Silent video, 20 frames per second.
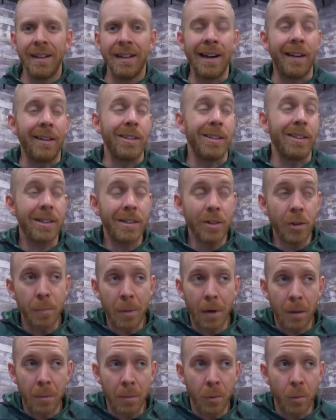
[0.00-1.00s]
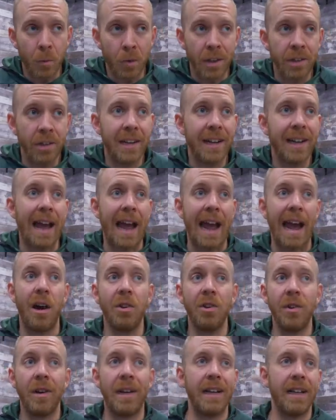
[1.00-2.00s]
Now, you're still probably wondering,
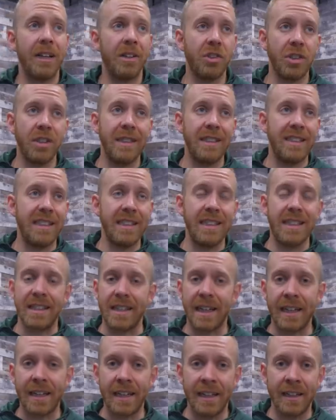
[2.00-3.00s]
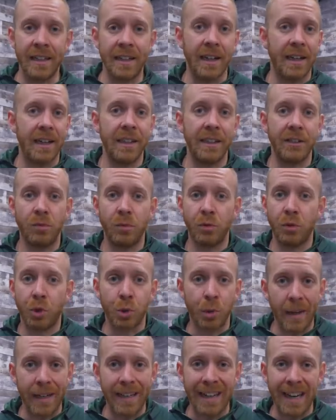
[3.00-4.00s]
how do I actually design a
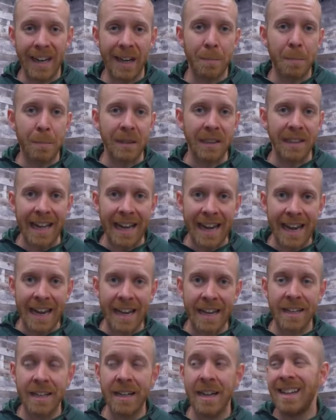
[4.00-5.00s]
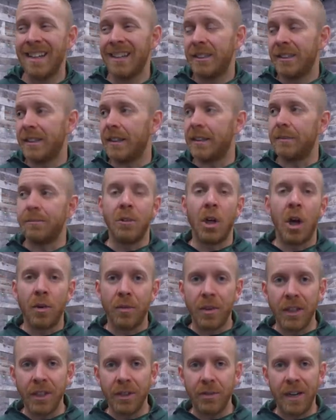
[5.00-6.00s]
training plan? Not
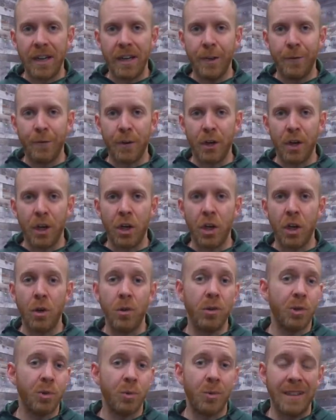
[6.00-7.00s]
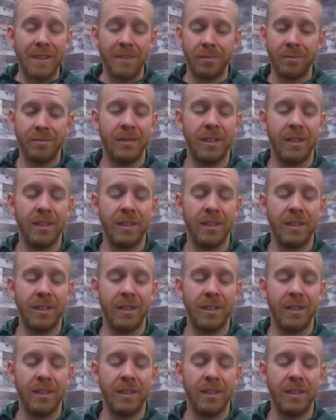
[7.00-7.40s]
really ready for a coach? Well,